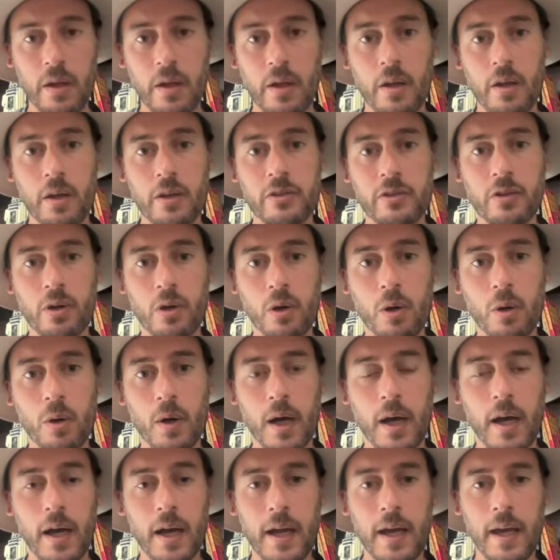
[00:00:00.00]
So
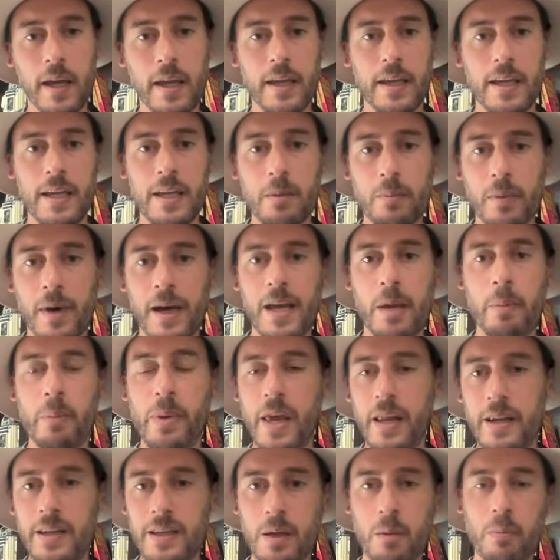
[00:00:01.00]
in my
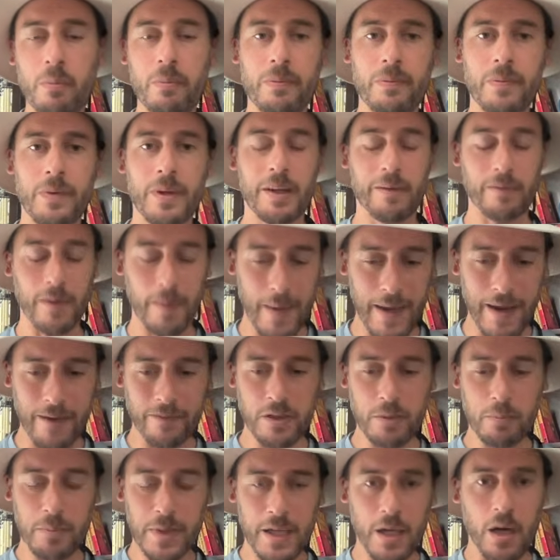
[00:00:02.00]
opinion, if I have
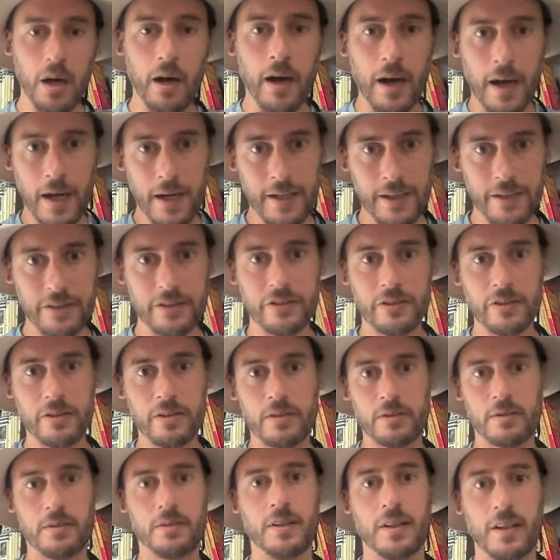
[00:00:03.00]
to be
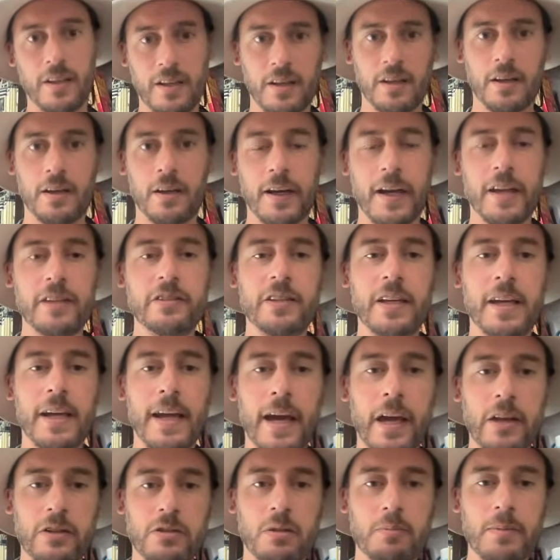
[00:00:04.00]
honest, I'd say
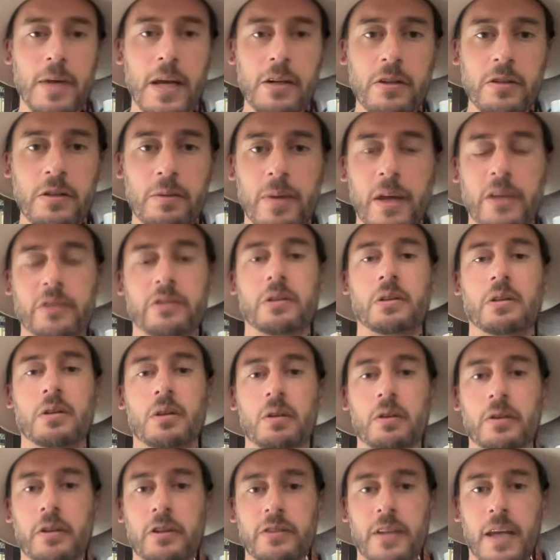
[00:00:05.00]
Astral Mage is the best
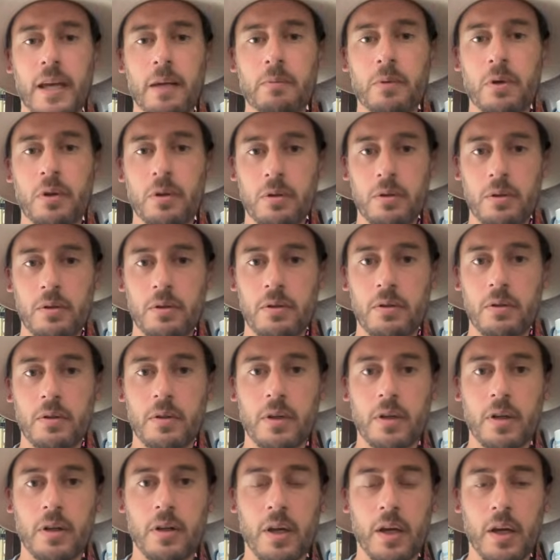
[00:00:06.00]
hero in this game mode.
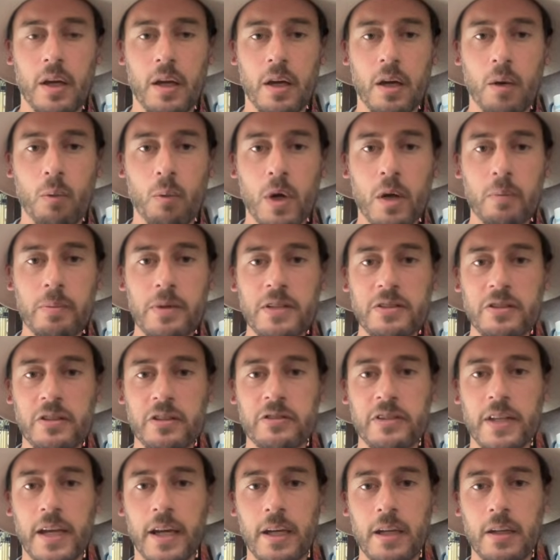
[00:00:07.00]
Werebeast
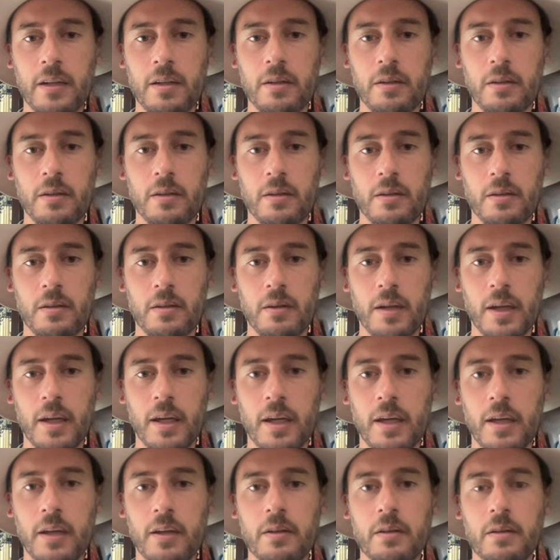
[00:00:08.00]
is second,
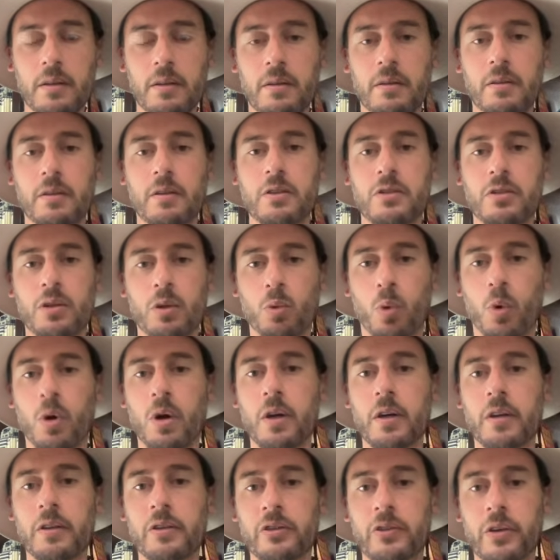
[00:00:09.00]
and Shield
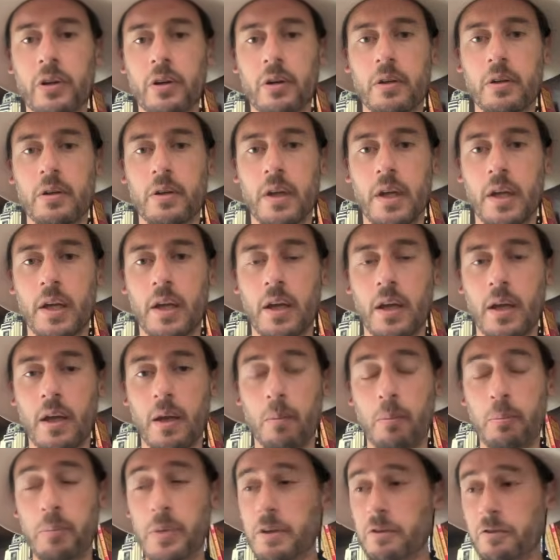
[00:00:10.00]
Warden is third.
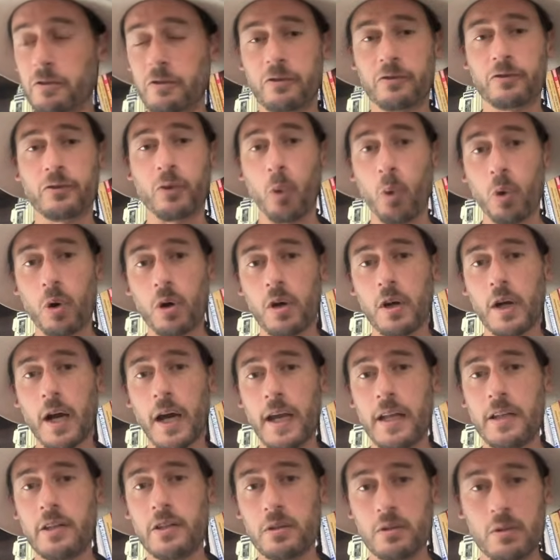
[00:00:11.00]
Before
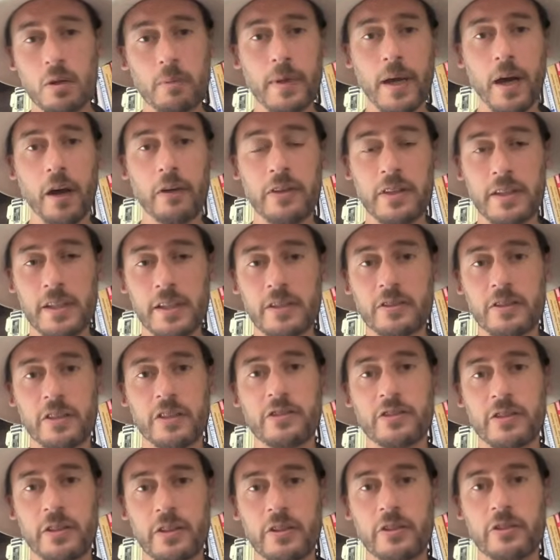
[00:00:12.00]
I knew about the
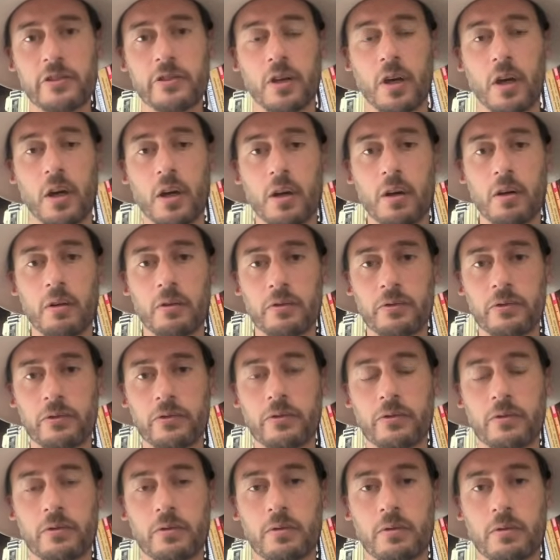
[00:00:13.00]
existence of
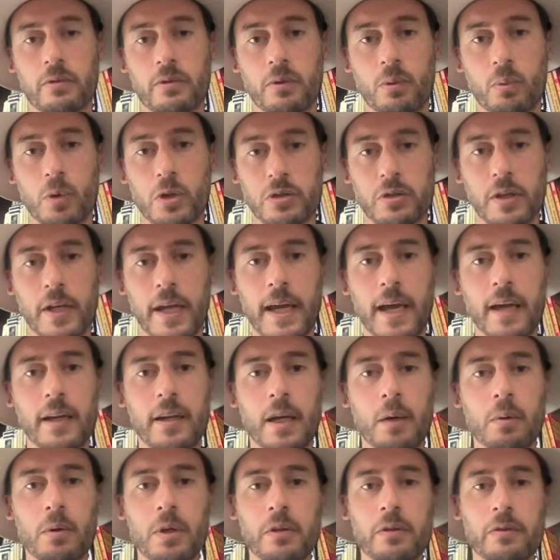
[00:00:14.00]
Wizard Hat,
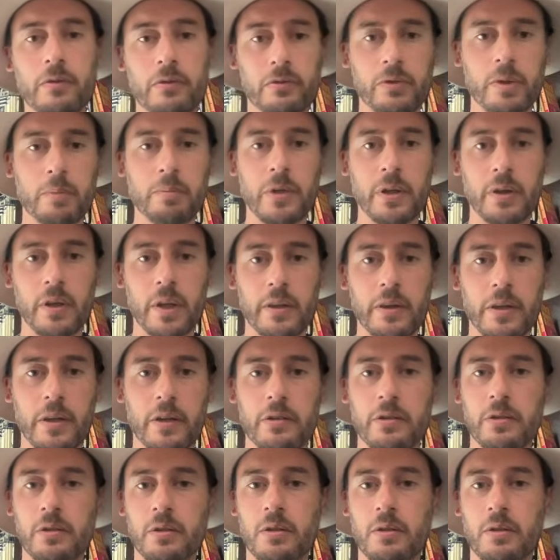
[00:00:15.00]
I would have flipped it like this.